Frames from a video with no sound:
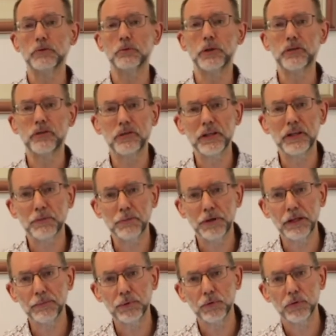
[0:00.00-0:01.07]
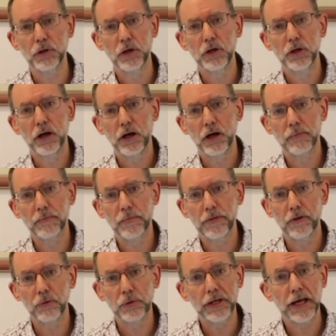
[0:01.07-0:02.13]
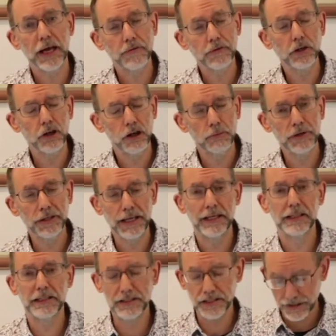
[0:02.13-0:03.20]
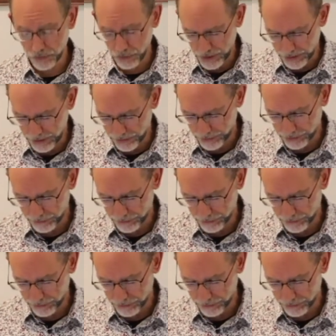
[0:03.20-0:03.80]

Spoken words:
We seek people that we have a commonality with.